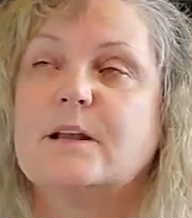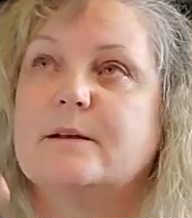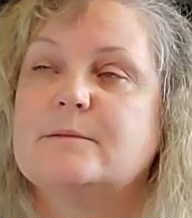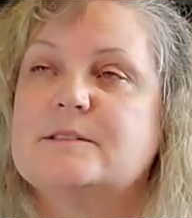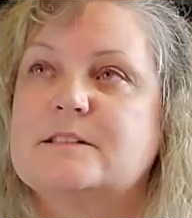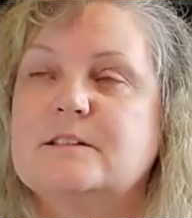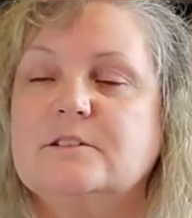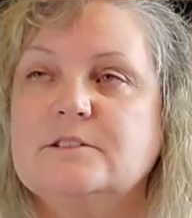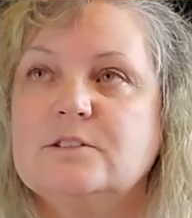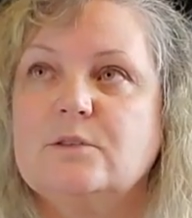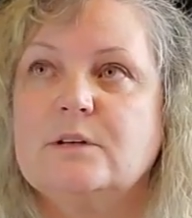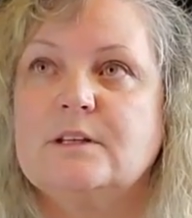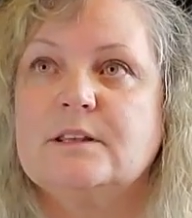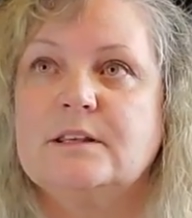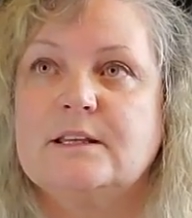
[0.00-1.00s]
I'm still
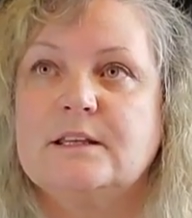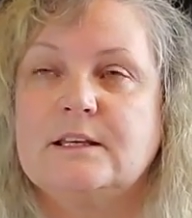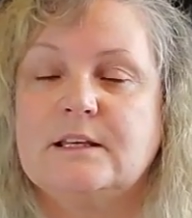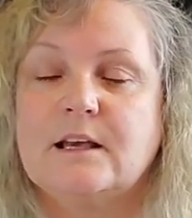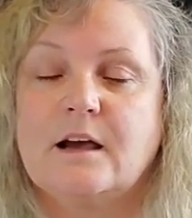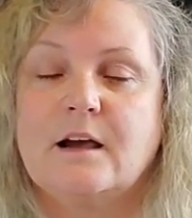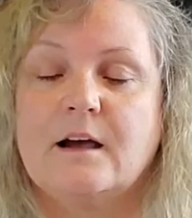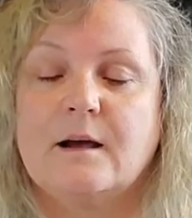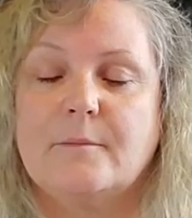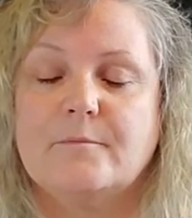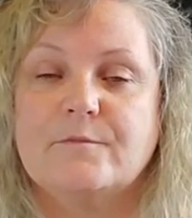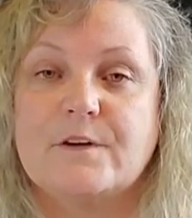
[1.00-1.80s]
doing the um,